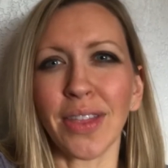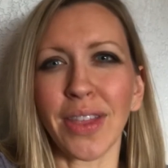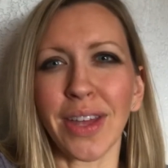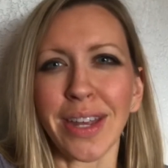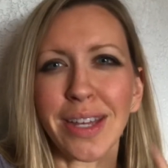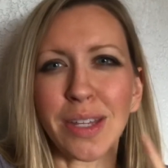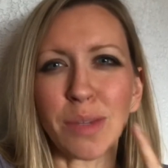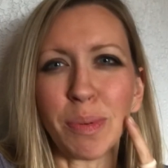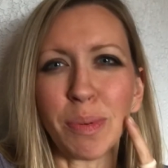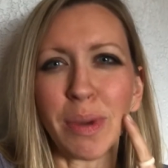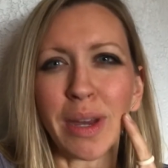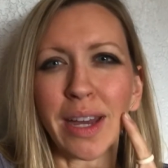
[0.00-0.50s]
that
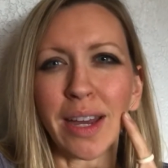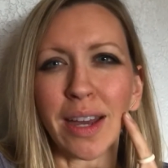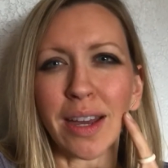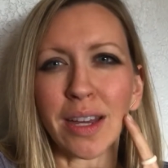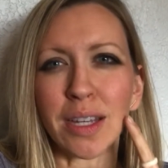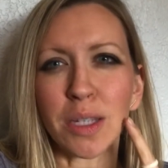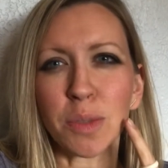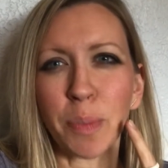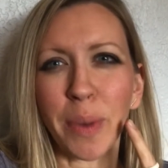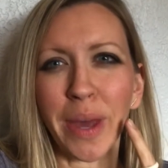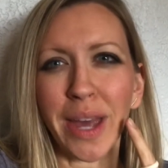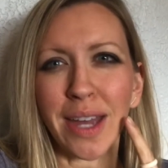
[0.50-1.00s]
is being
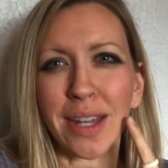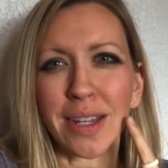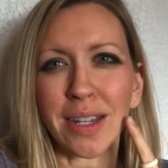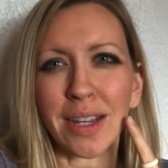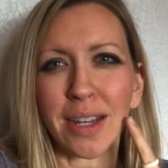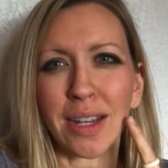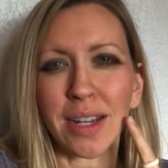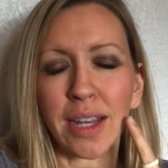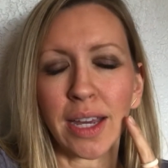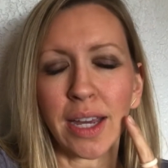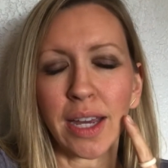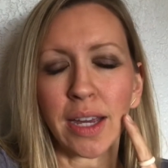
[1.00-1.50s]

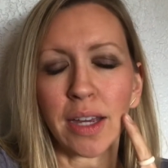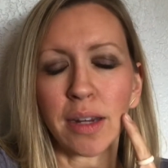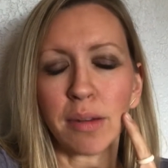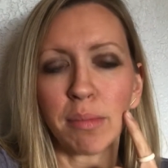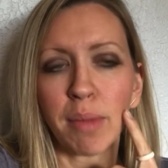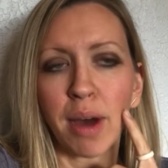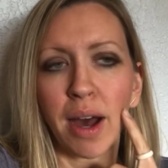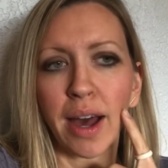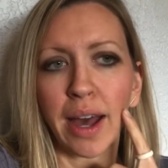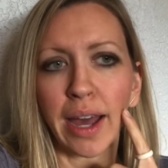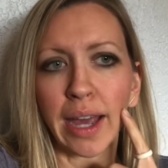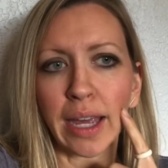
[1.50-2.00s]
expanded in
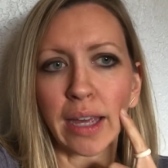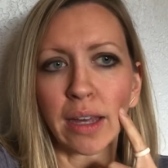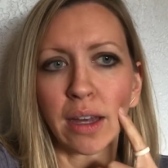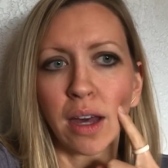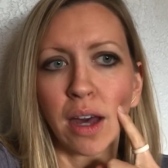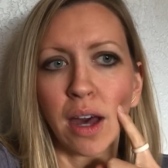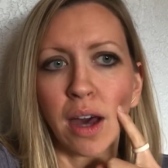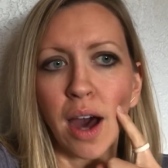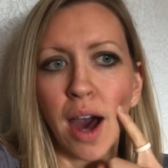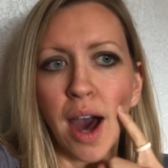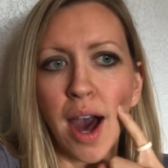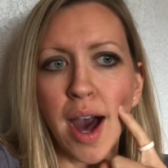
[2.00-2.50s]
my
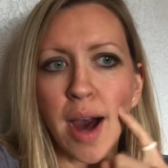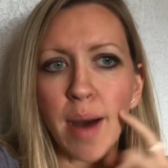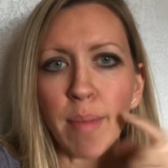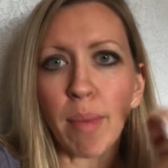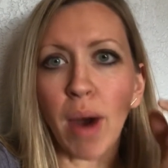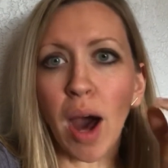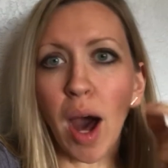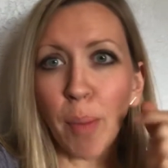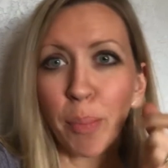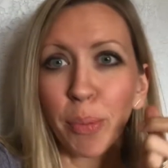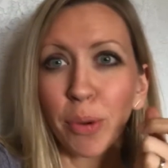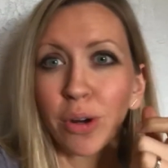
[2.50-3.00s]

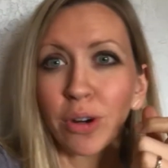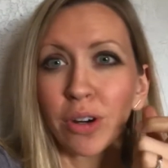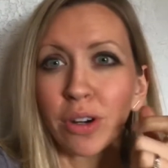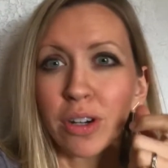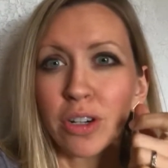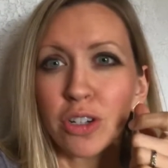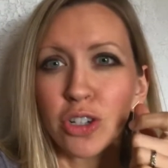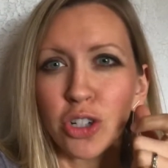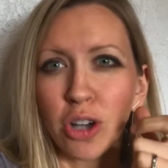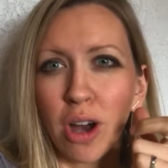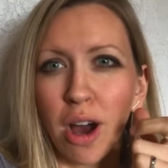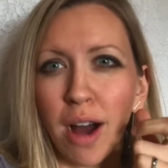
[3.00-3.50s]
upper
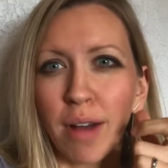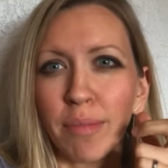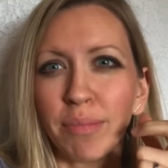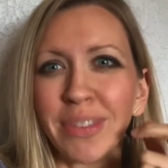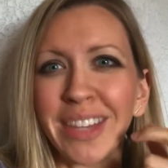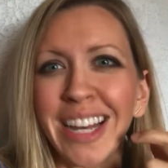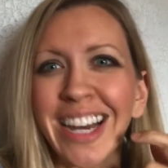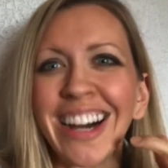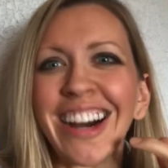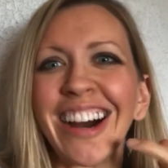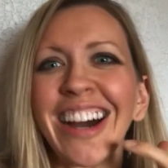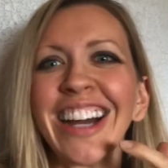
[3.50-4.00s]
jaw.
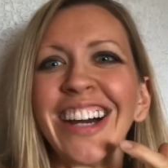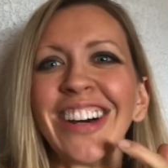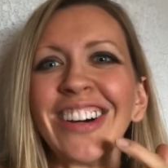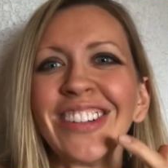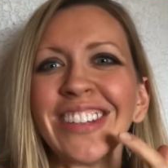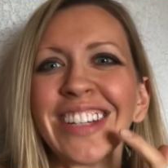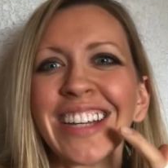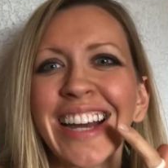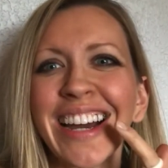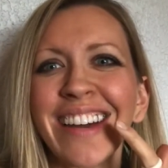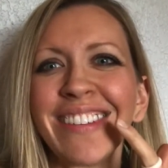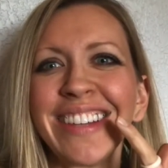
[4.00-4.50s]
Now I
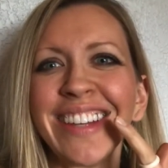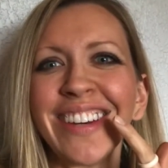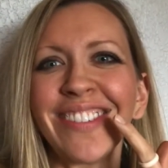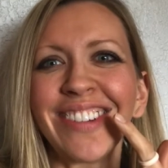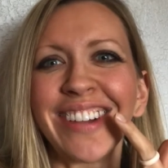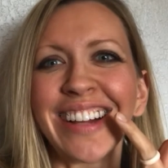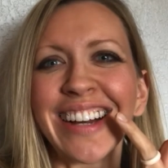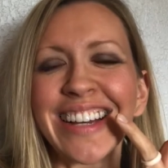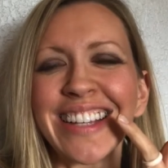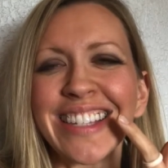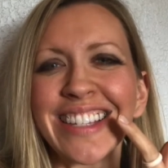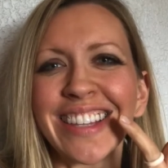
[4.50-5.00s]
only have the
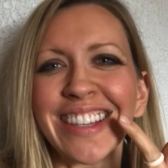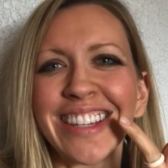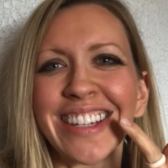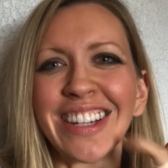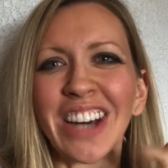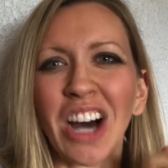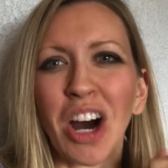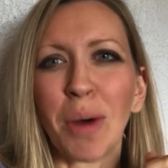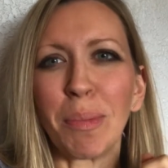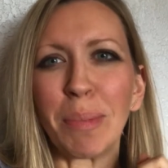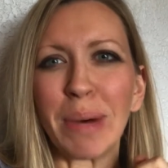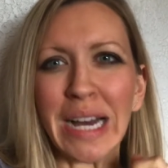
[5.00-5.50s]
appliance on the
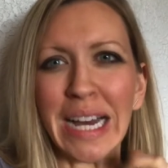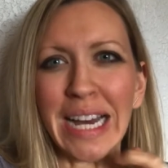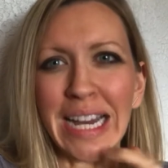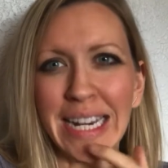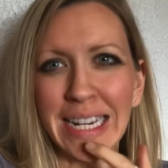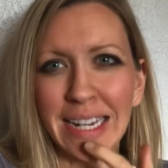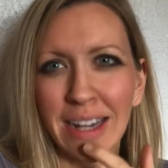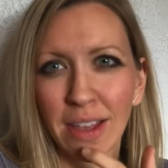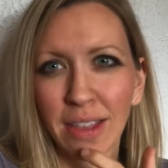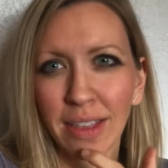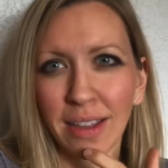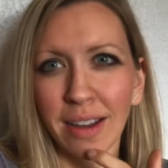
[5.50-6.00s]
top,
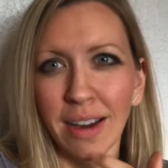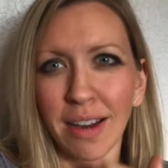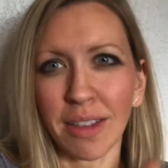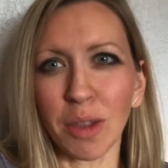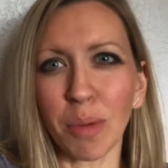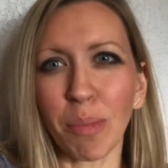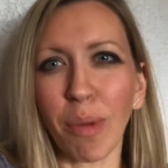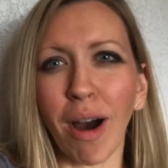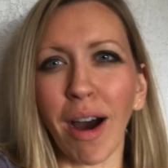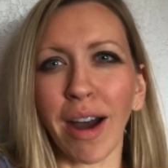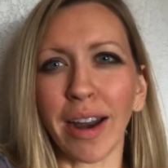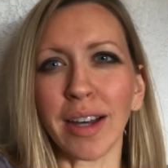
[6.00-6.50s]
nothing on the
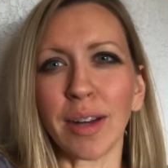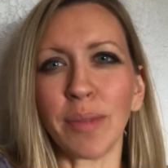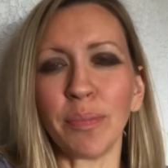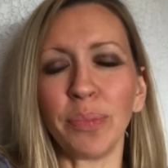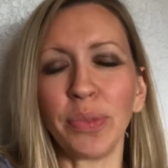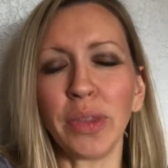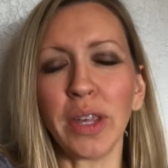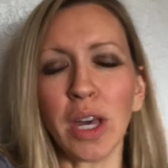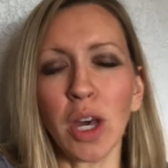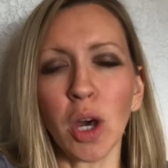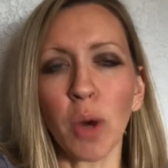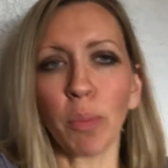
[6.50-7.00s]
bottom,
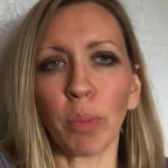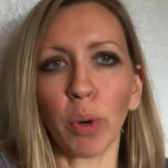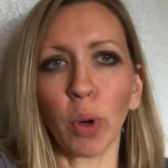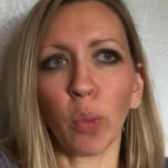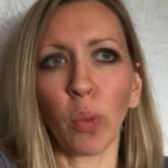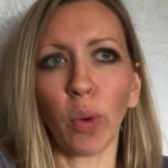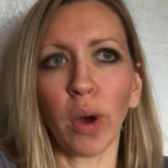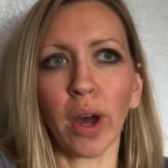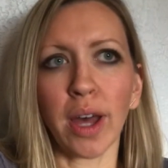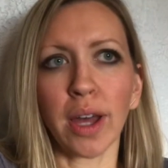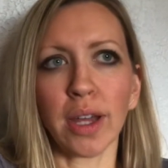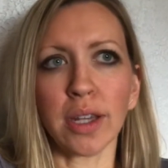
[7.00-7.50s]
but
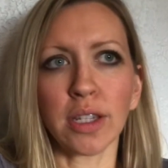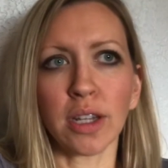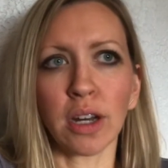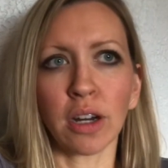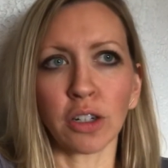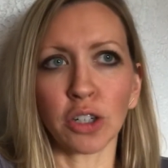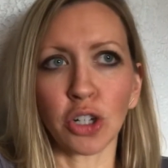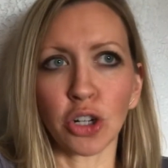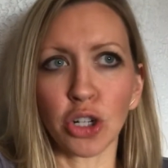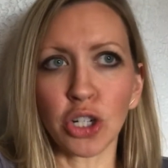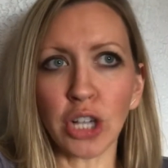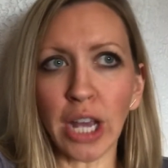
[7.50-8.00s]
what
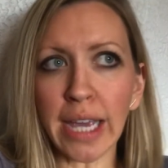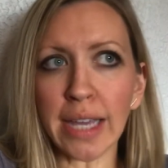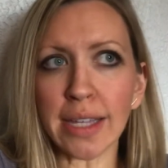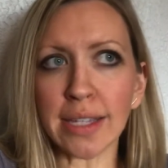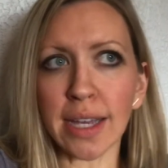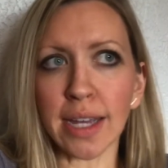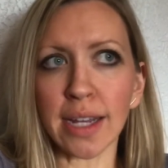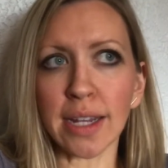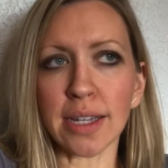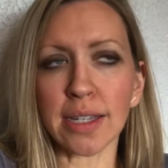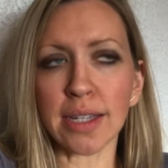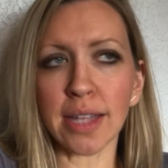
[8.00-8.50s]
Dr. Chase
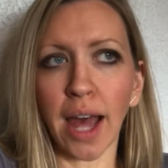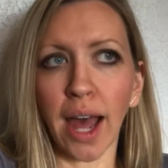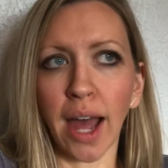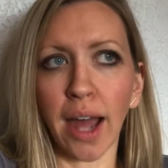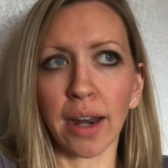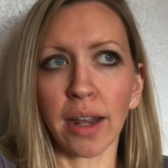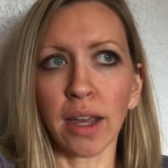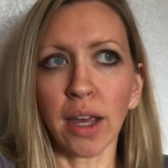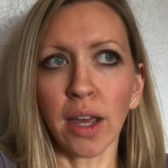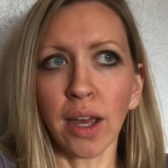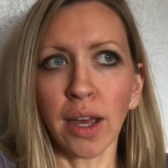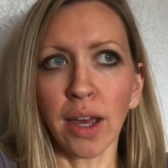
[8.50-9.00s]
said is that